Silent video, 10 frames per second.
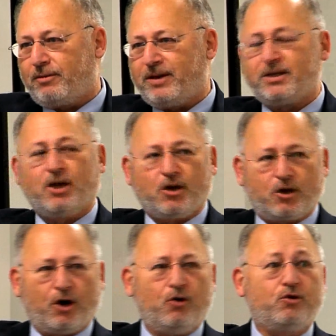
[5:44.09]
it means
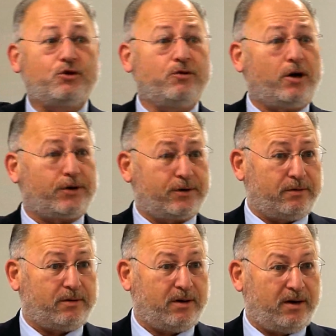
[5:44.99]
go do not do.